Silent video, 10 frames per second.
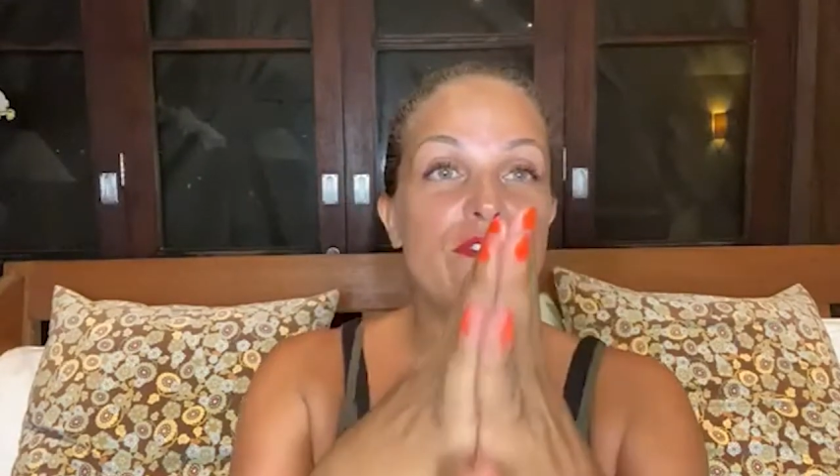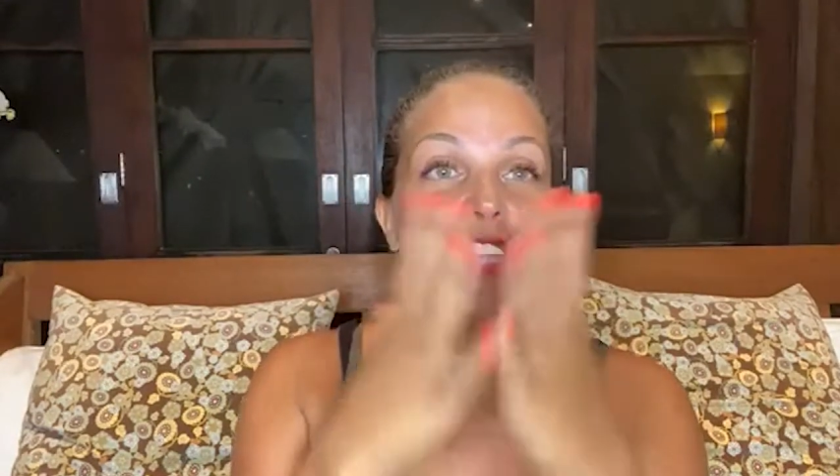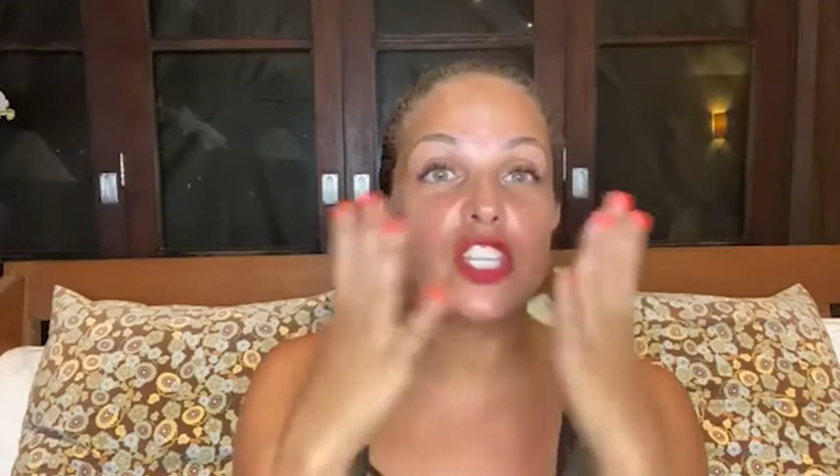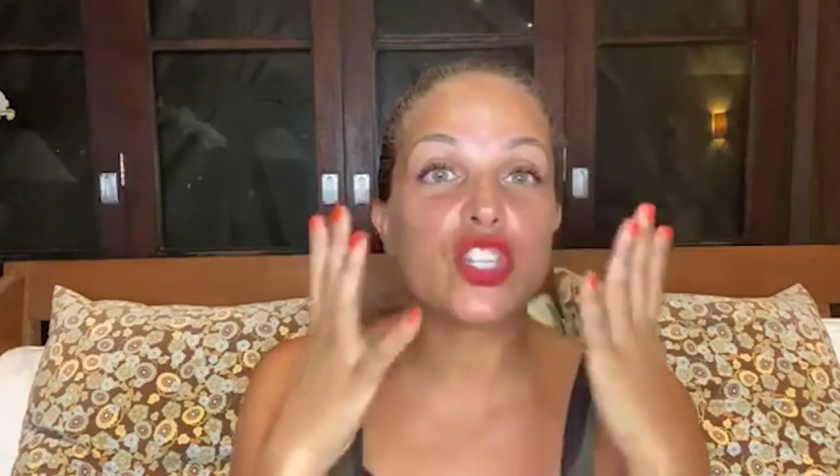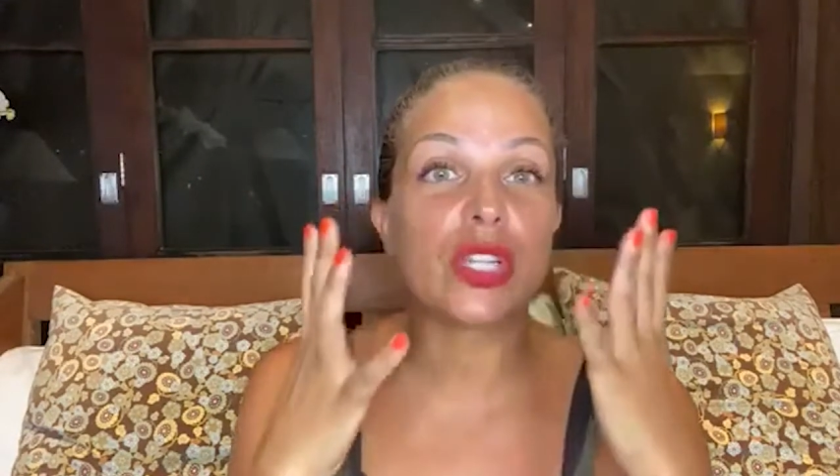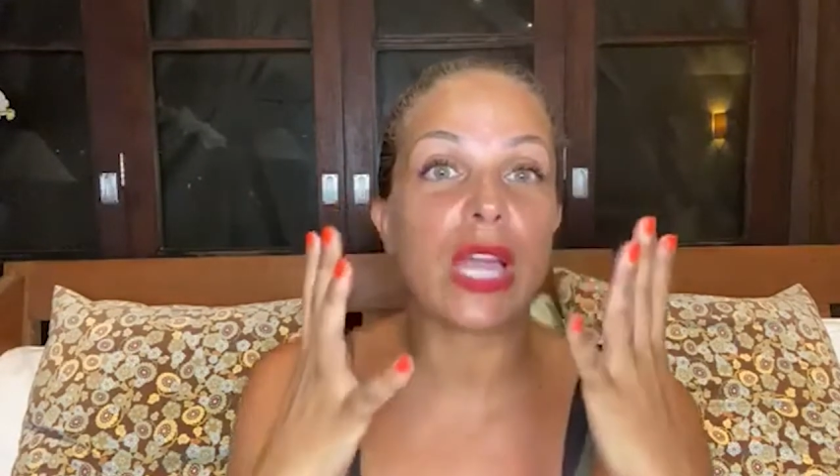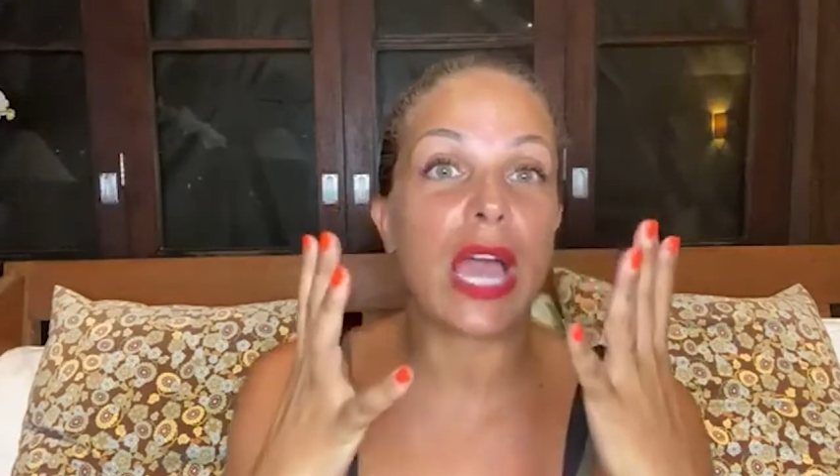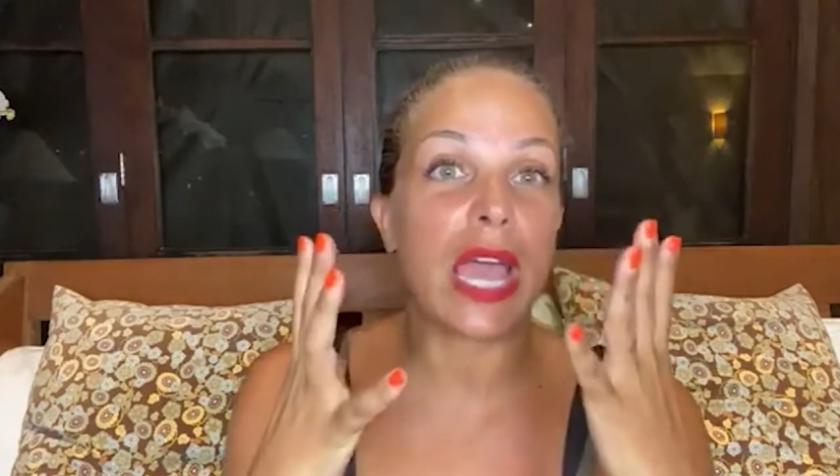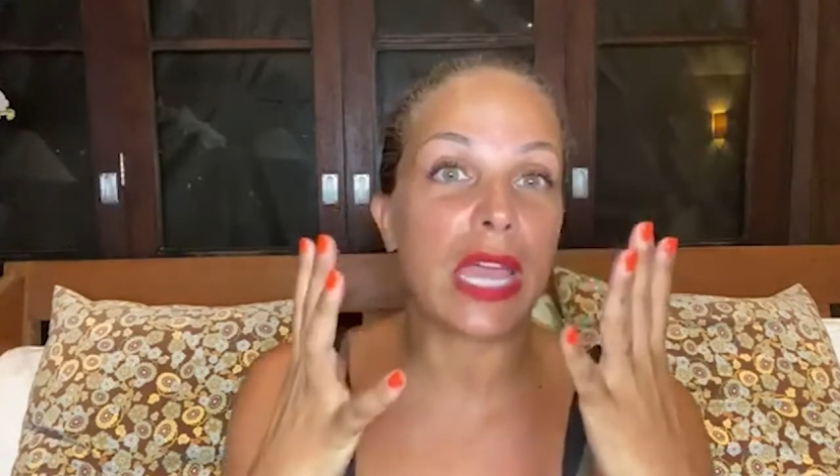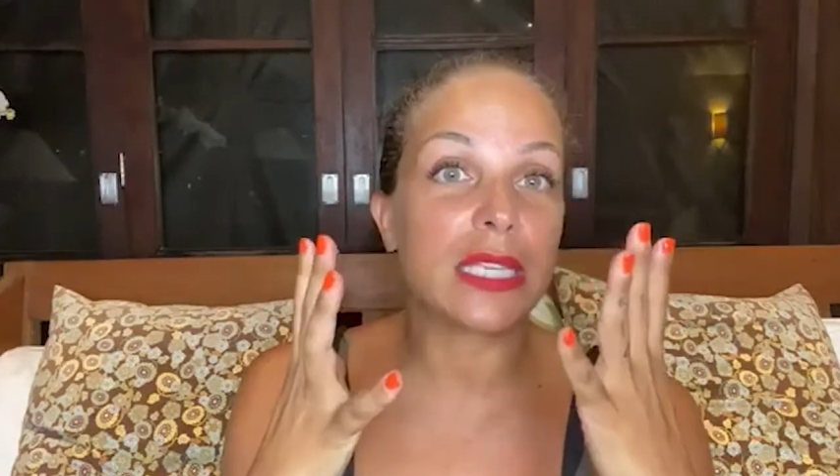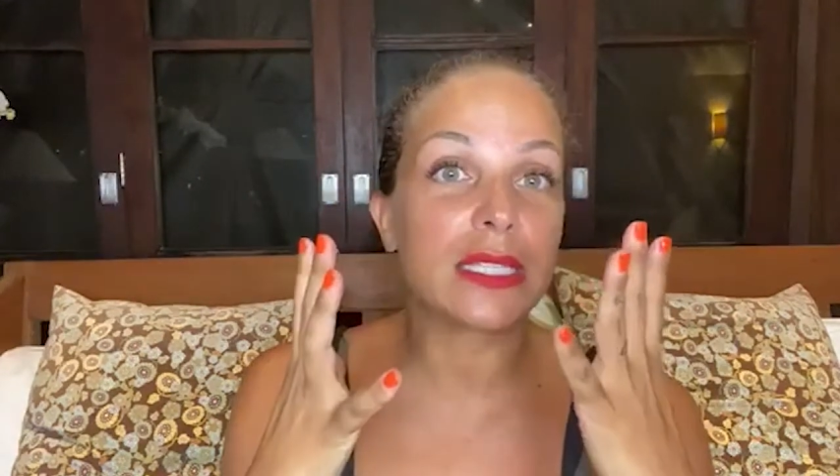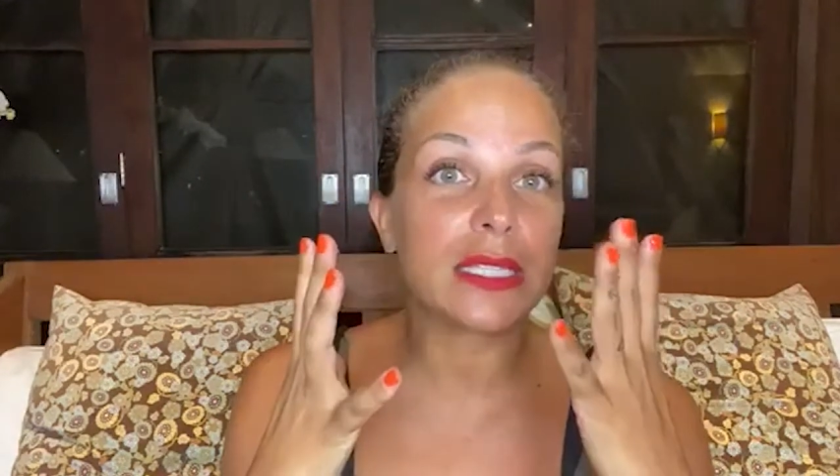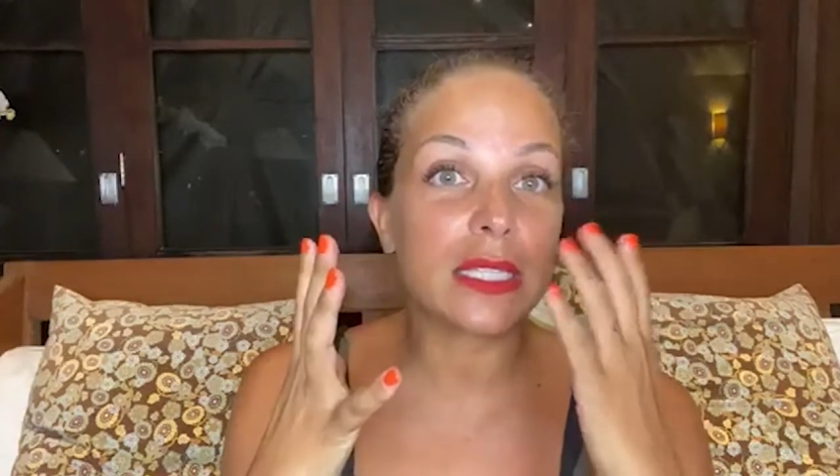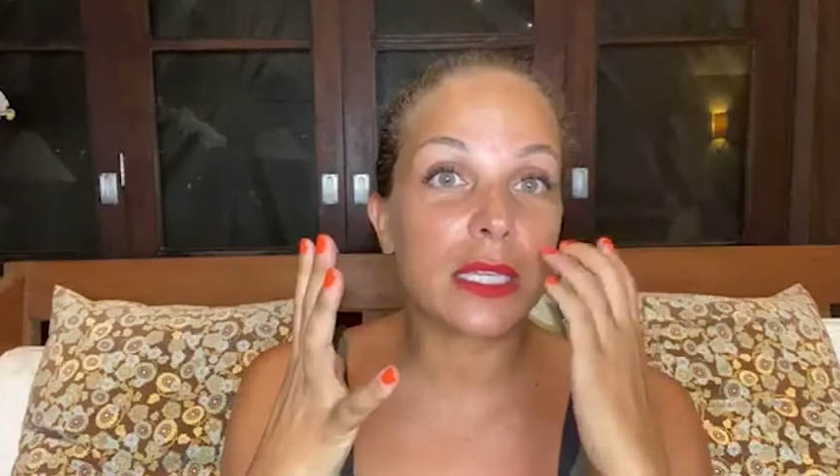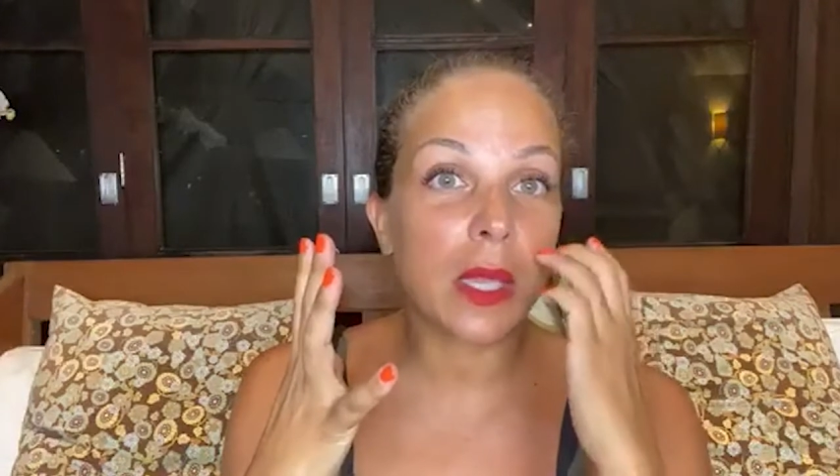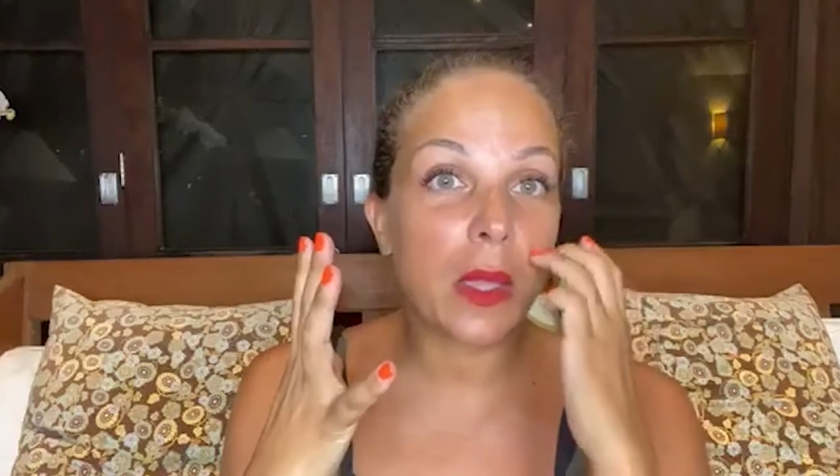visualize